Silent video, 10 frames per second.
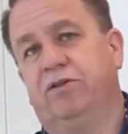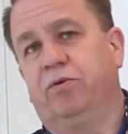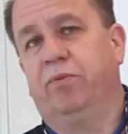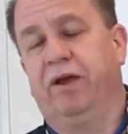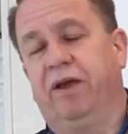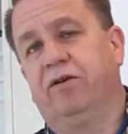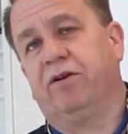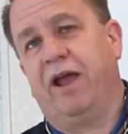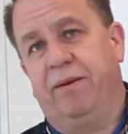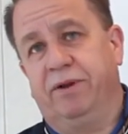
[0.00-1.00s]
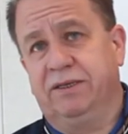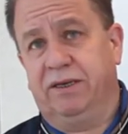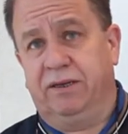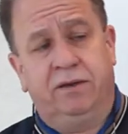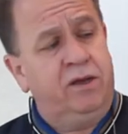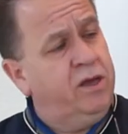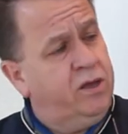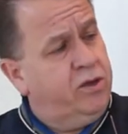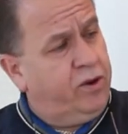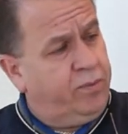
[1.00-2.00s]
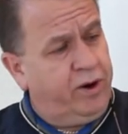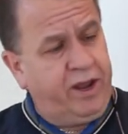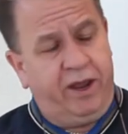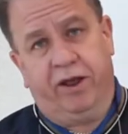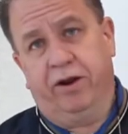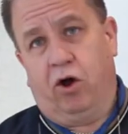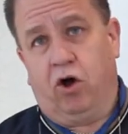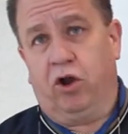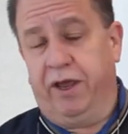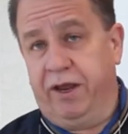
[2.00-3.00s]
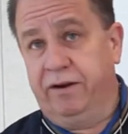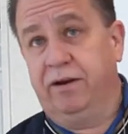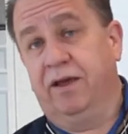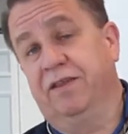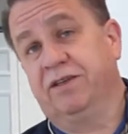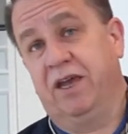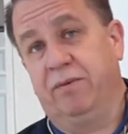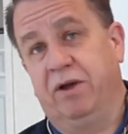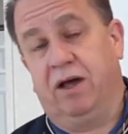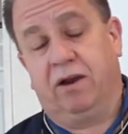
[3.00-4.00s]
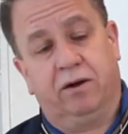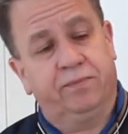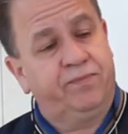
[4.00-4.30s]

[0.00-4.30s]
and they're bringing their cabinets in, they're bringing it all in the same color.